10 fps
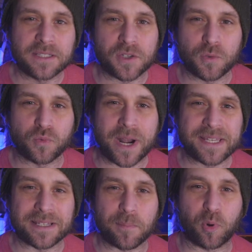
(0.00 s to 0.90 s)
into
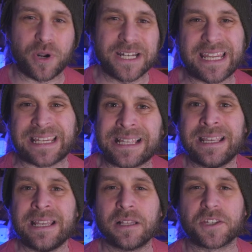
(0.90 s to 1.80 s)
resin printing.
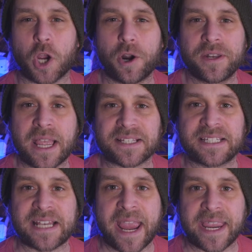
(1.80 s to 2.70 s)
Let's harden that
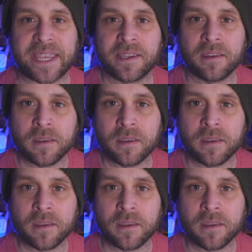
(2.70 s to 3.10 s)
stank.